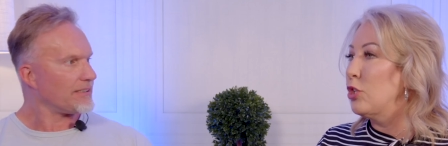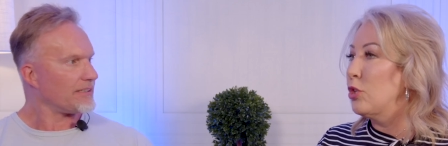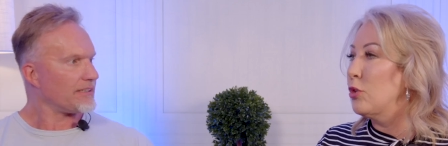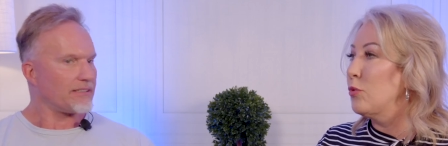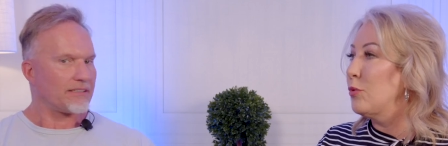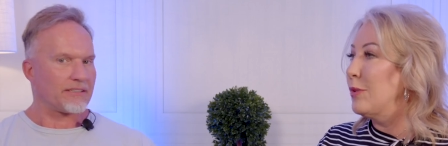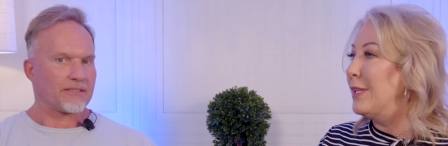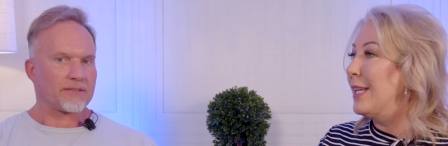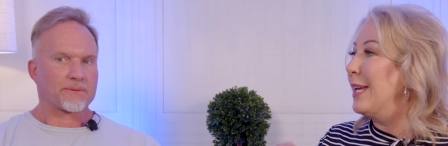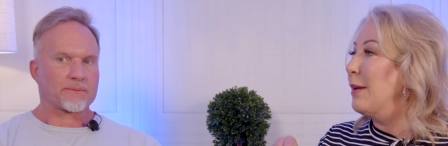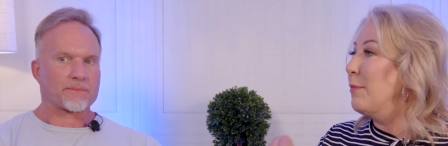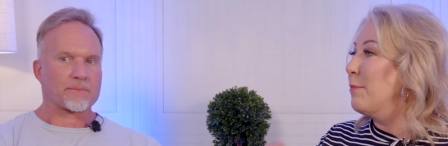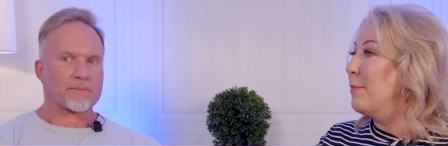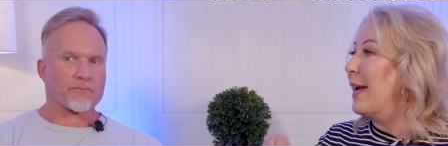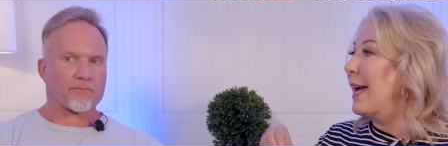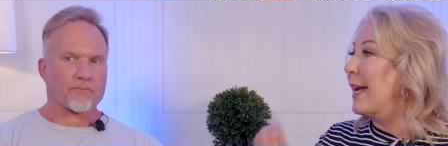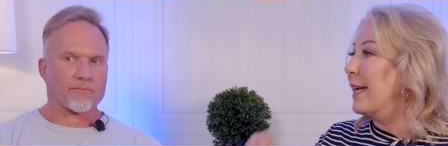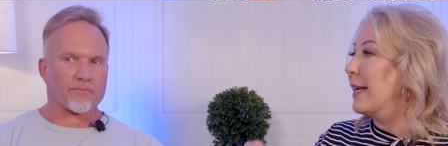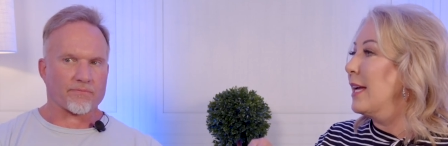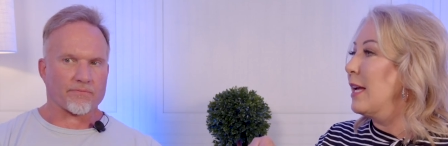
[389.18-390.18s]
Speaker 1: you get
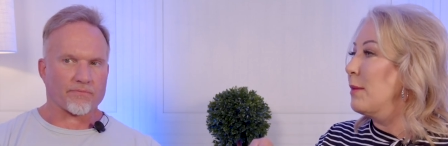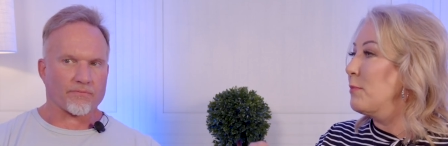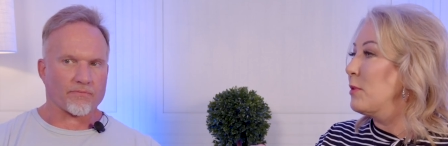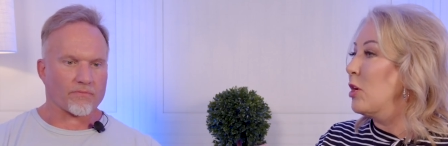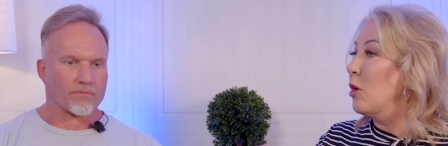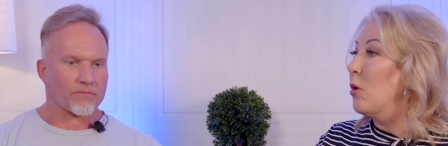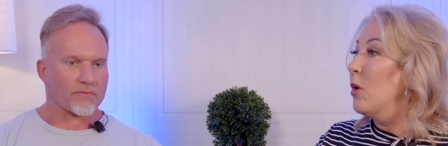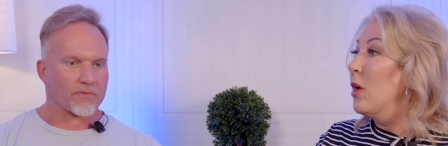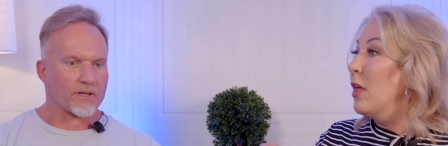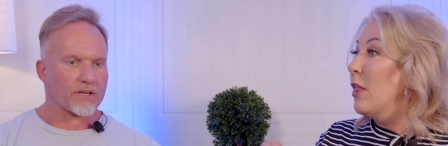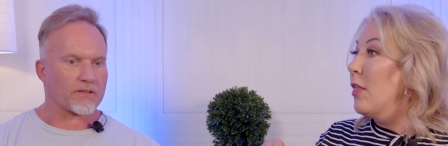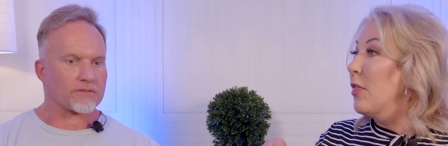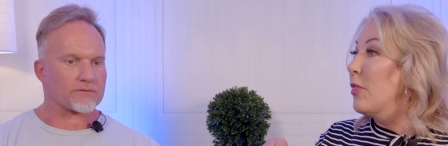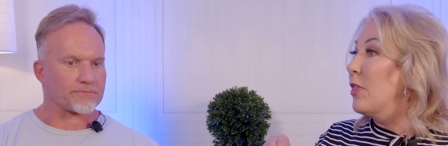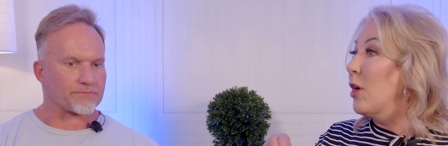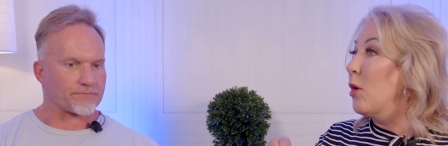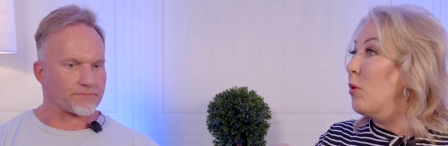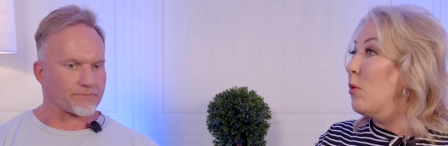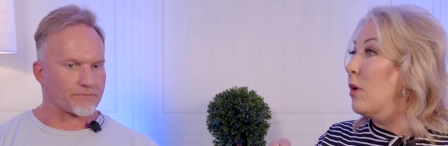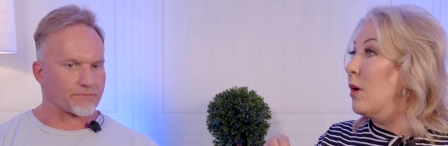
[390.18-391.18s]
back up? You know,
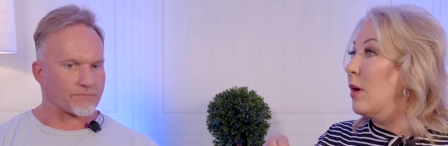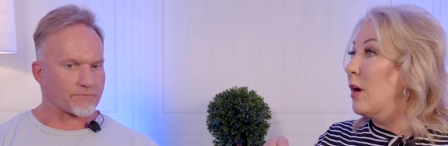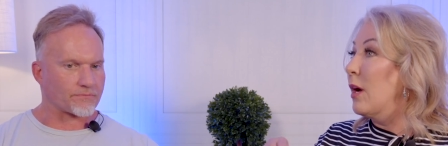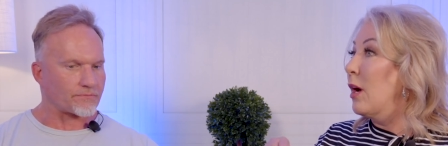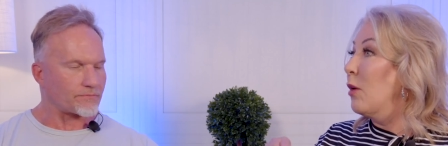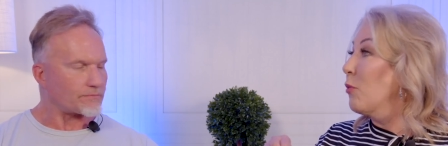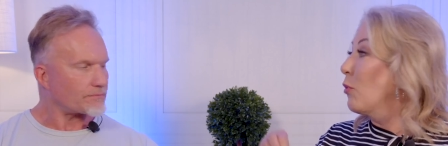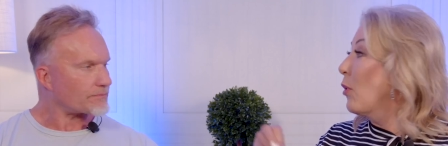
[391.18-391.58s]
though a